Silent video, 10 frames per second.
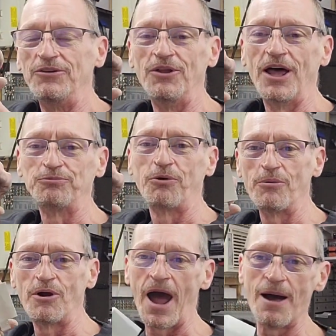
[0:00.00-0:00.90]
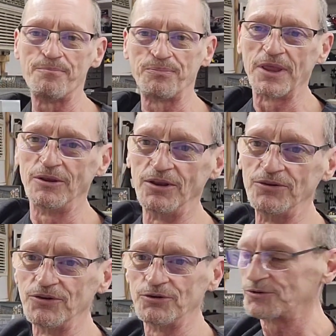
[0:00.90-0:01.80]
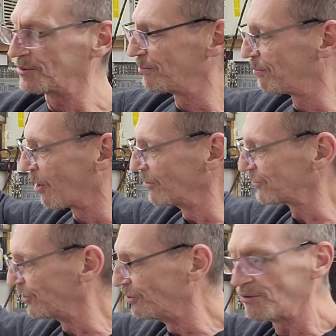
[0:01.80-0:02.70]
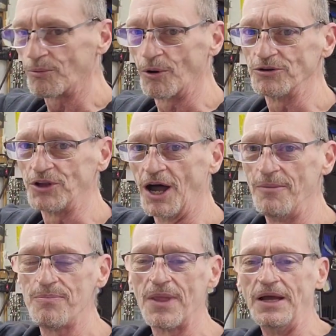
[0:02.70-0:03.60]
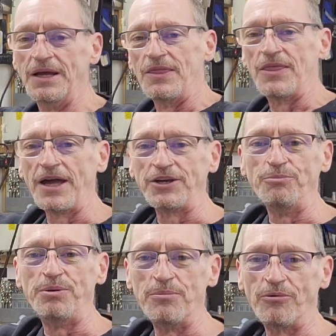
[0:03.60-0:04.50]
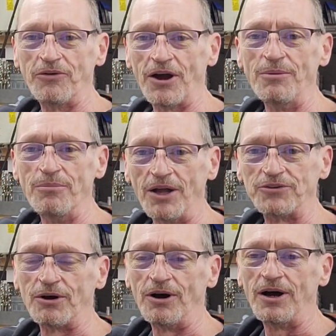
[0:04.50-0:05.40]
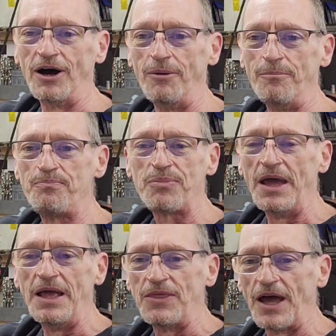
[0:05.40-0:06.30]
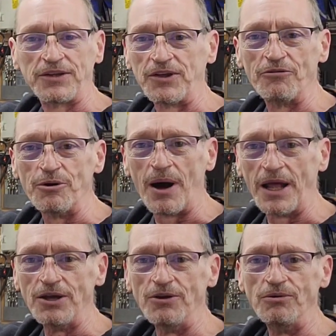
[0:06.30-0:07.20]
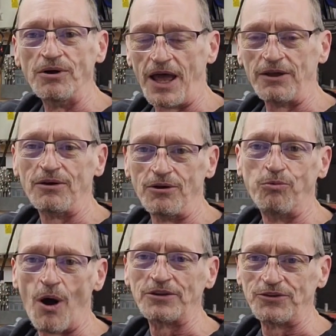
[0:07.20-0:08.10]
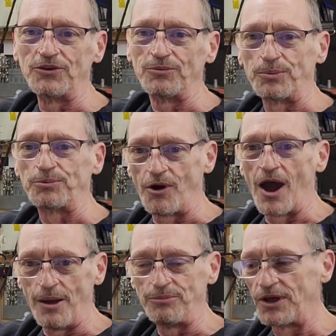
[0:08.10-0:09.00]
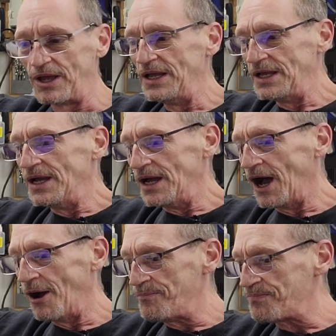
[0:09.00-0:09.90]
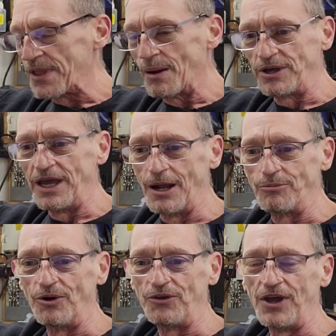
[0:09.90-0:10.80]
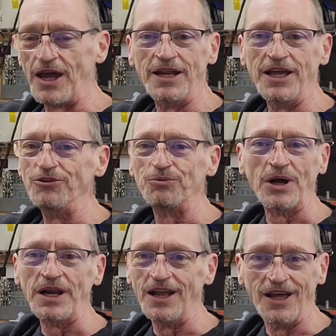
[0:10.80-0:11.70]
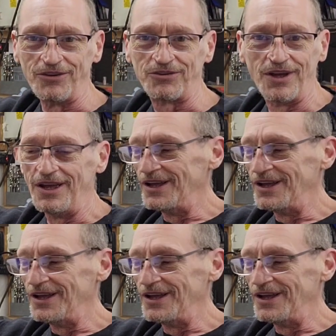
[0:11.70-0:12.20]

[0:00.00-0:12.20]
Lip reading: So that's where we're at. This is part 2. We're done. Thank you, people, very much. Thanks everybody who watches and subscribes. Again, I'm going to say it is what it is.